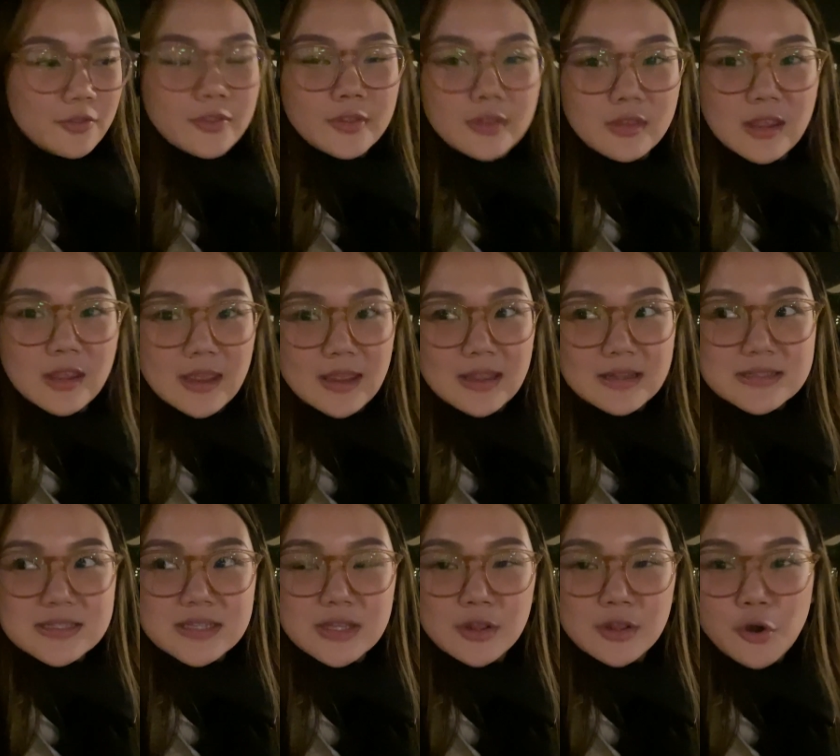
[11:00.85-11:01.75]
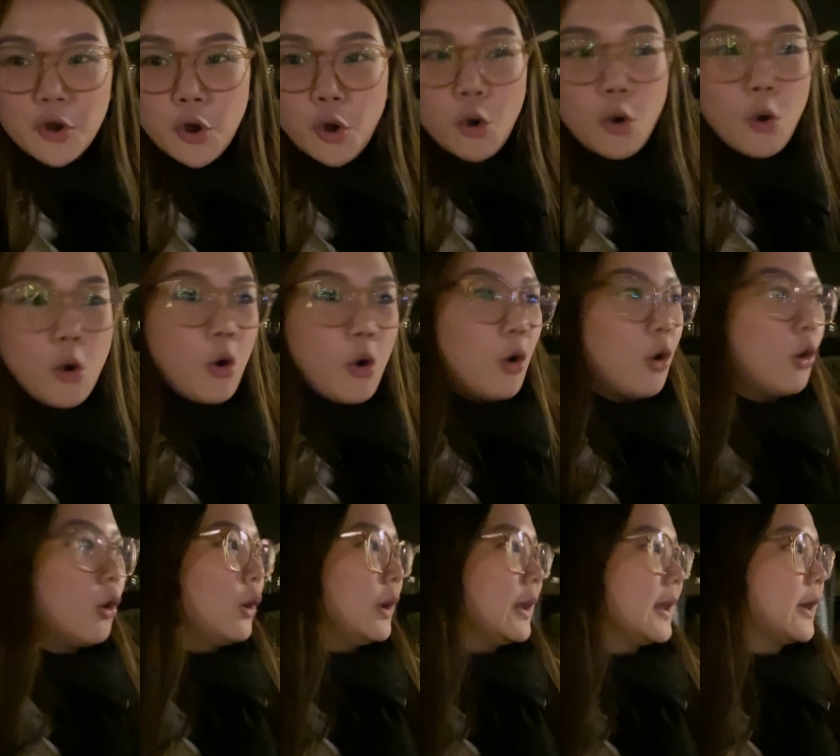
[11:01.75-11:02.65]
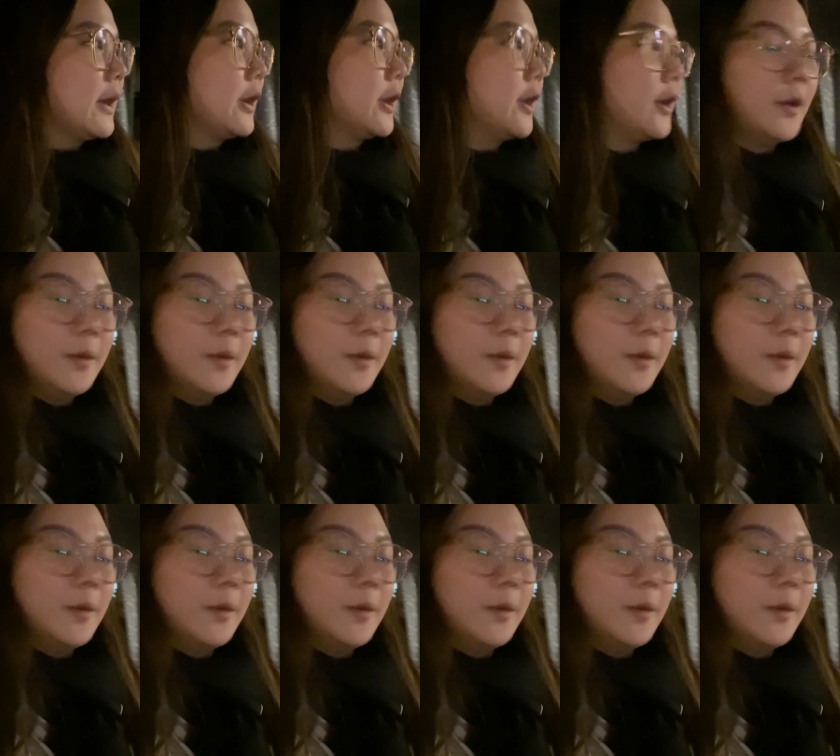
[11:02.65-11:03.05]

and see the whole area.